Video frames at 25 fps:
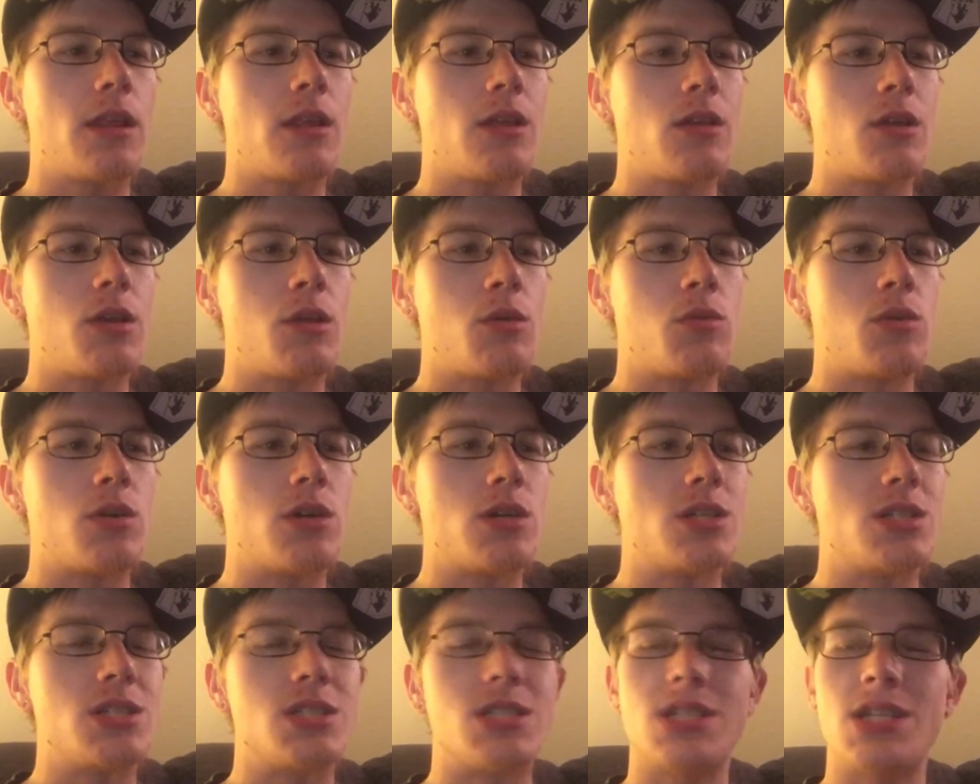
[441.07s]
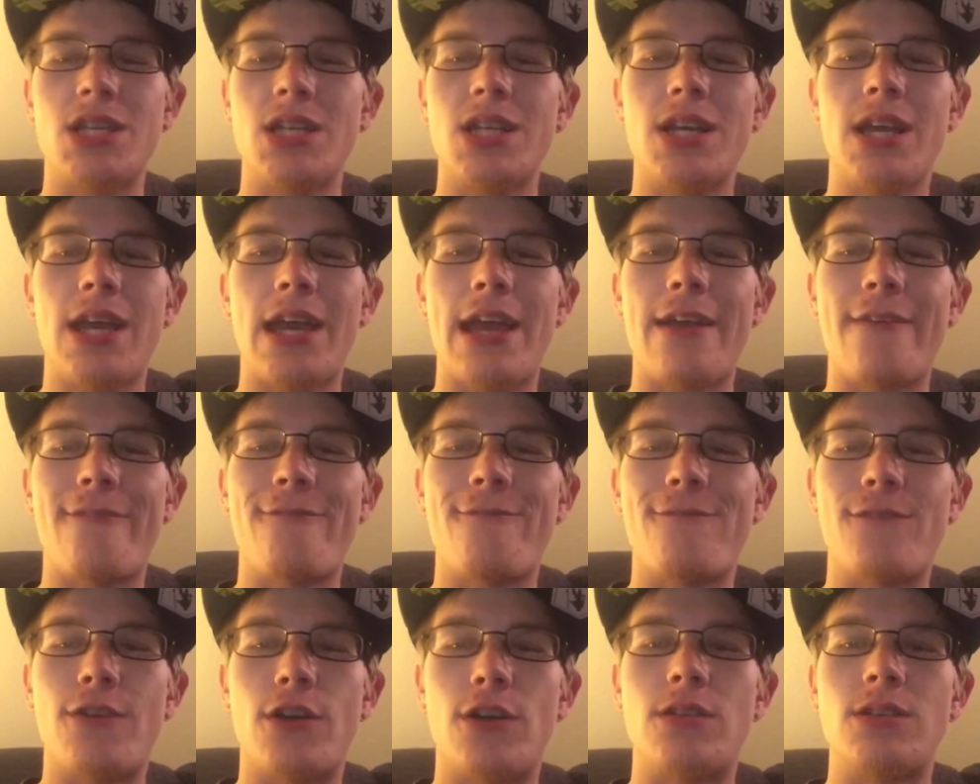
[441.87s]
It was a
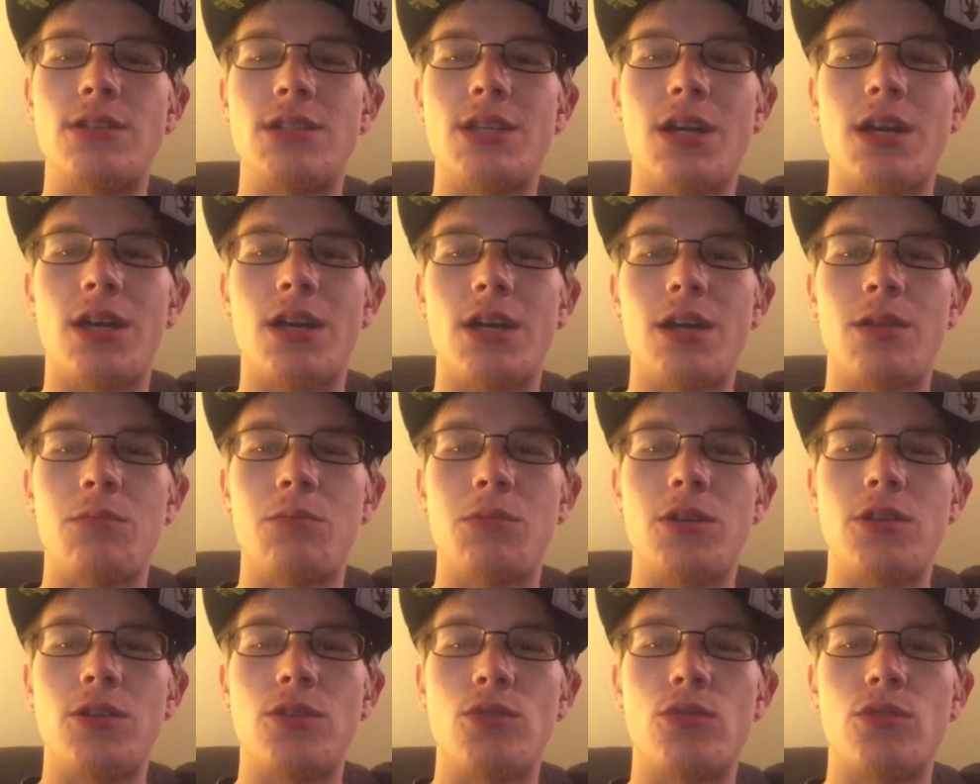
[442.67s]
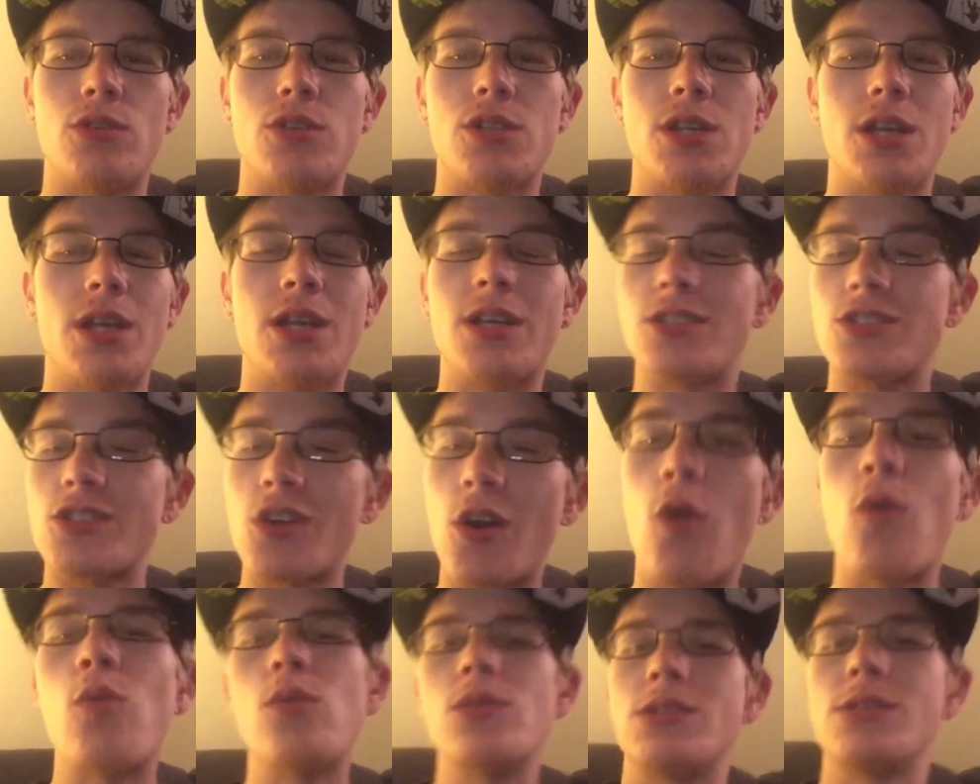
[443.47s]
fun time at Dworshack. It's
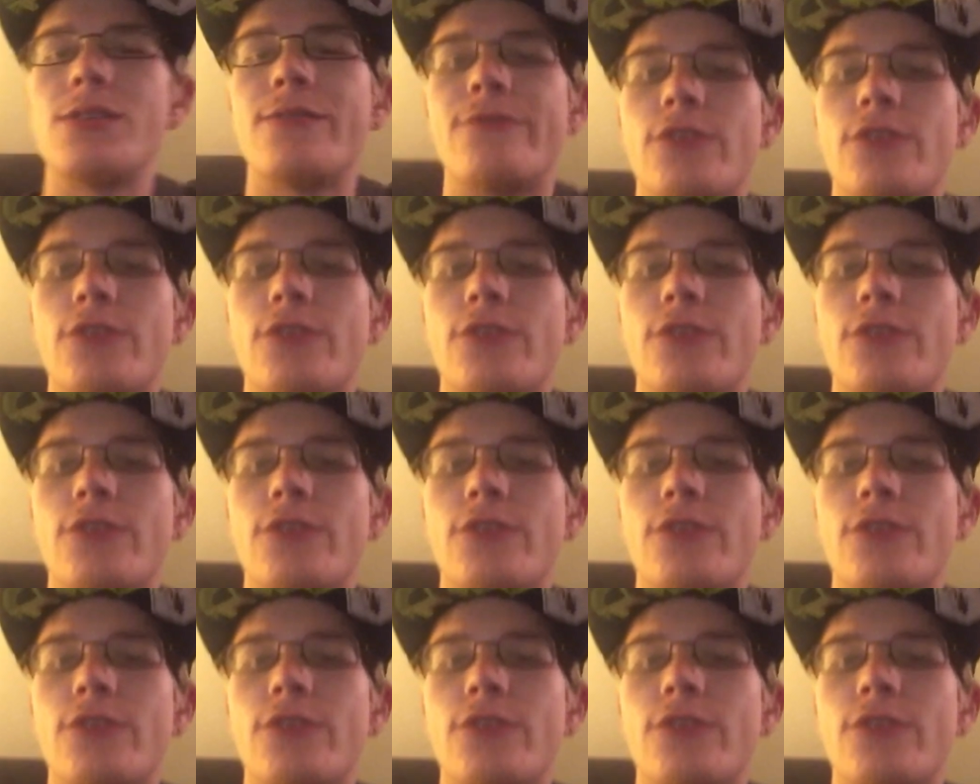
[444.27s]
always a